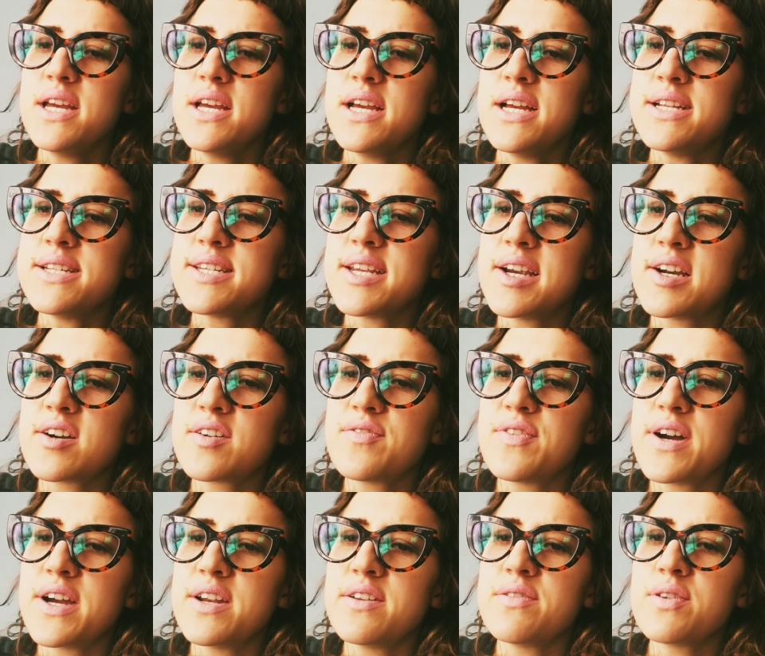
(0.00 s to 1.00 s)
and
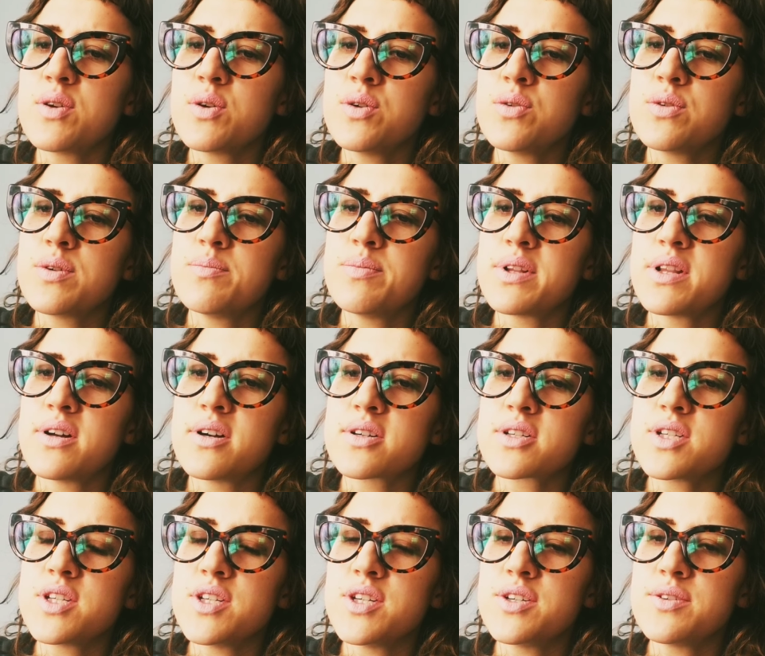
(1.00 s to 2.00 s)
terrified of who it would
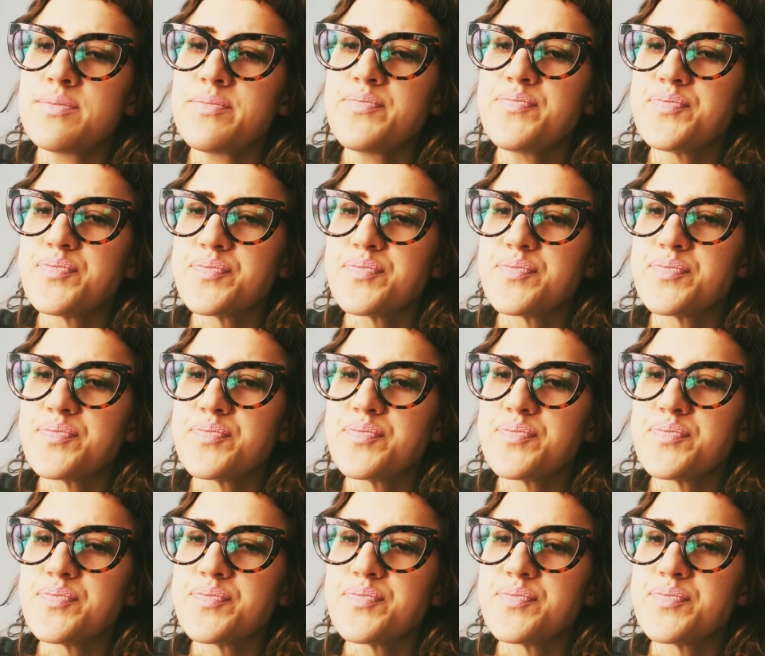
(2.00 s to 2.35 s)
belong to.